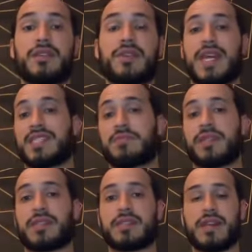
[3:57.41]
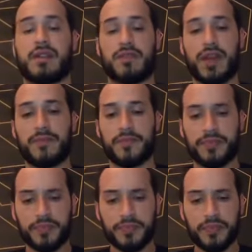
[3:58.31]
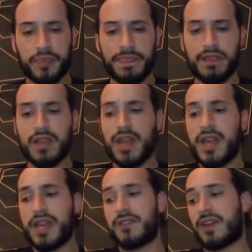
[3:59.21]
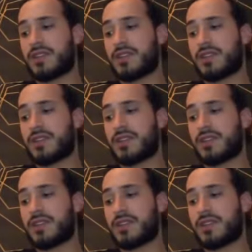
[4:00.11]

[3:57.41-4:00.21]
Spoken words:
You can't split the set, right? If I